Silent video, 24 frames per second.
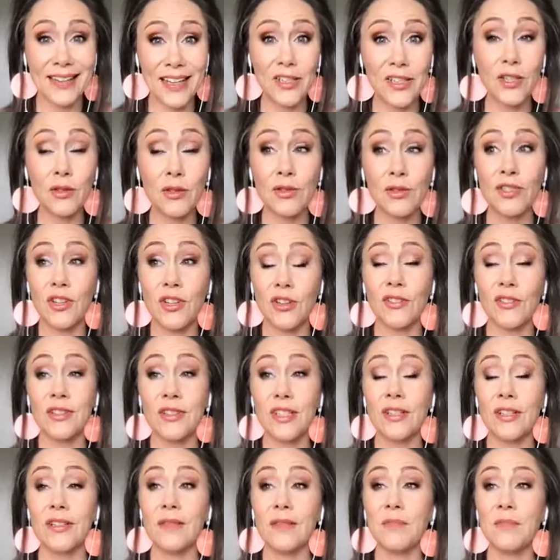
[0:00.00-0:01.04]
Then you start,
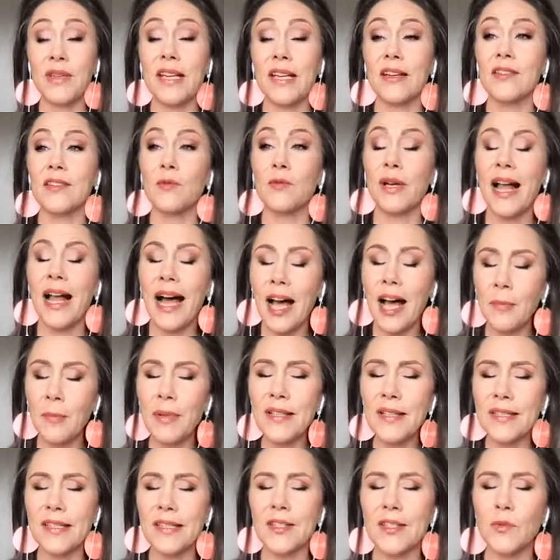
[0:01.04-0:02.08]
because what
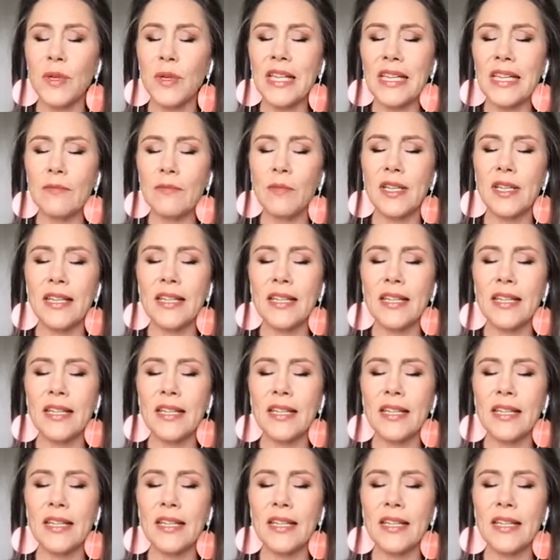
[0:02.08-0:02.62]
happens is we